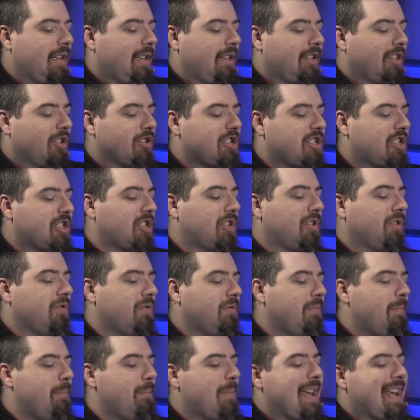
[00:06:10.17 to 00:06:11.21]
there's
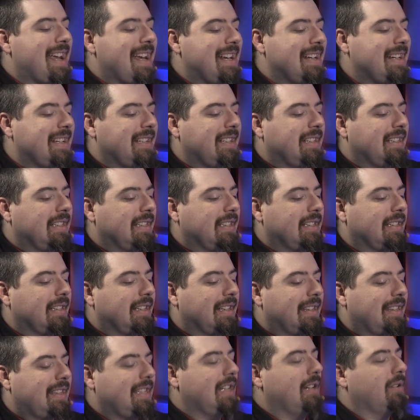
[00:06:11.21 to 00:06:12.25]
two main
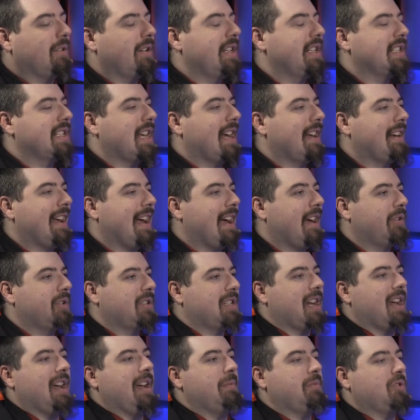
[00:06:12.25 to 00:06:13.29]
theories on how
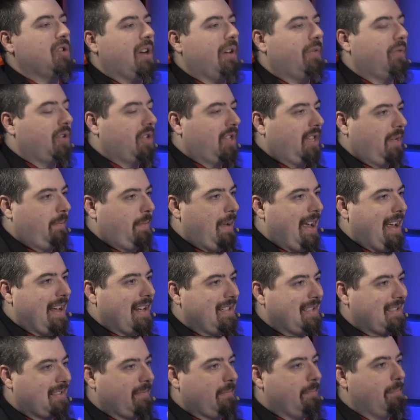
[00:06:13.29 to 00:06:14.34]
time travel to the
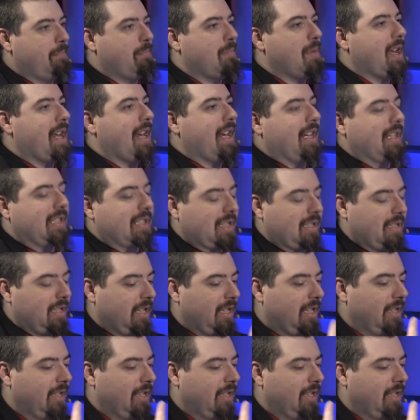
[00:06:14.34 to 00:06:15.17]
past might